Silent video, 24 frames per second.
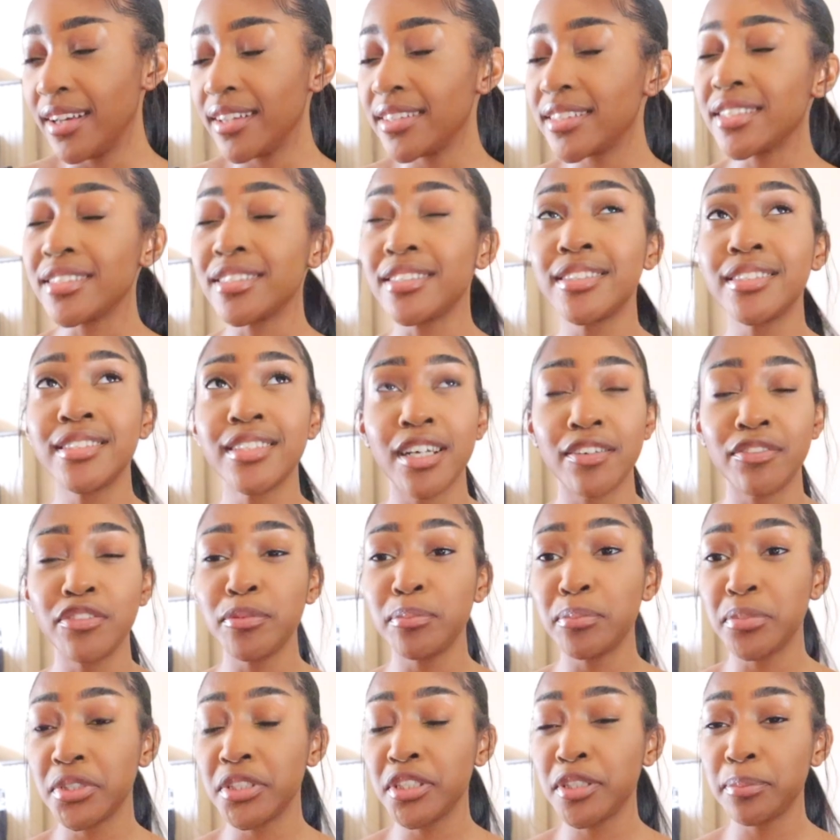there's
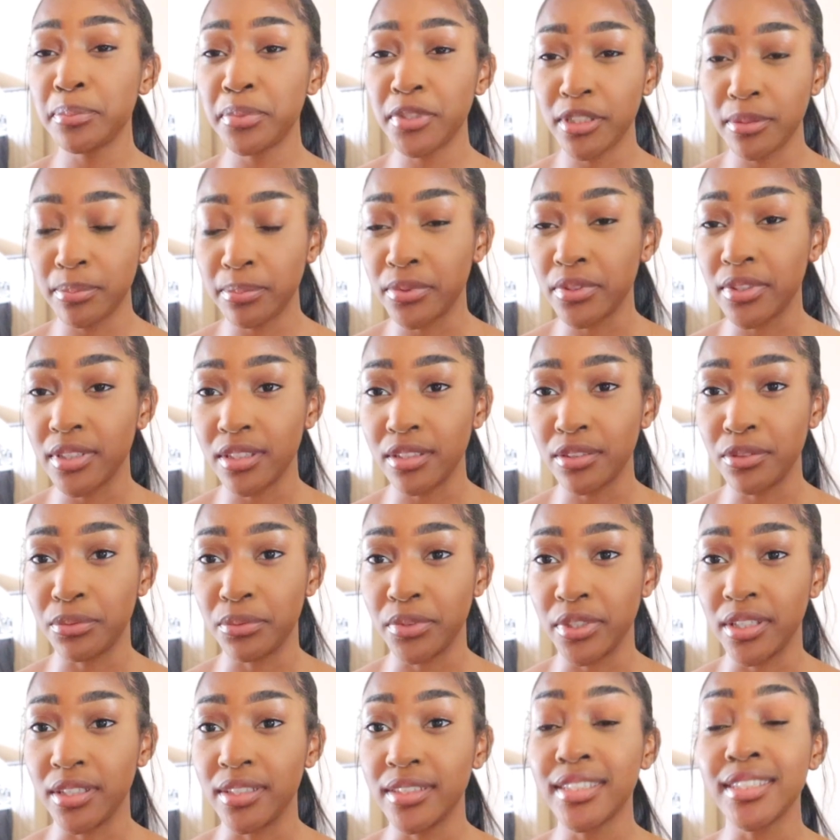7 billion people in the
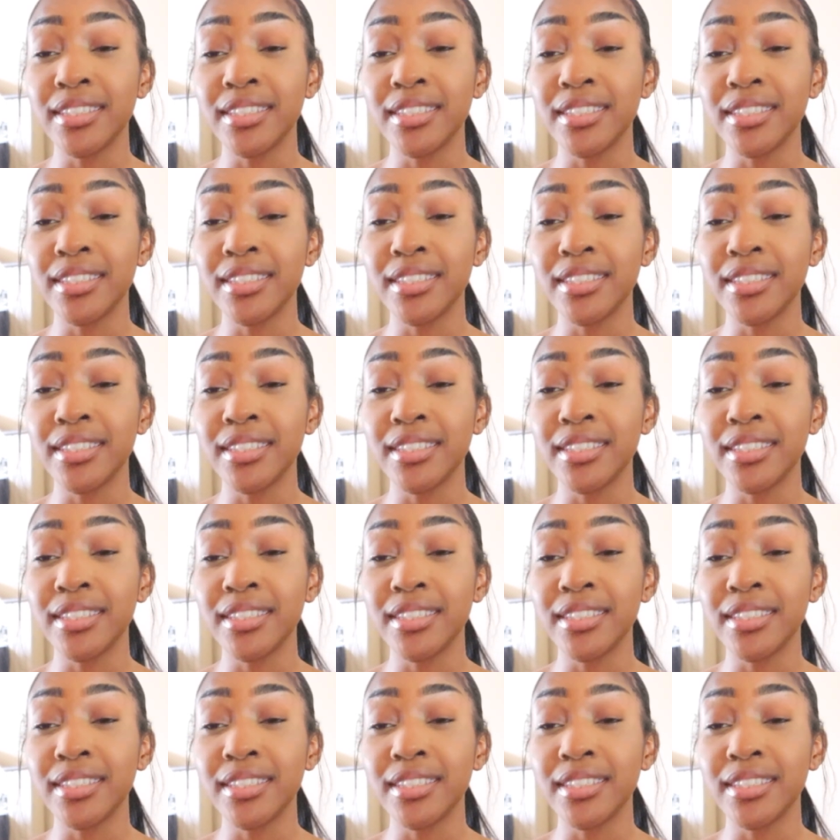world.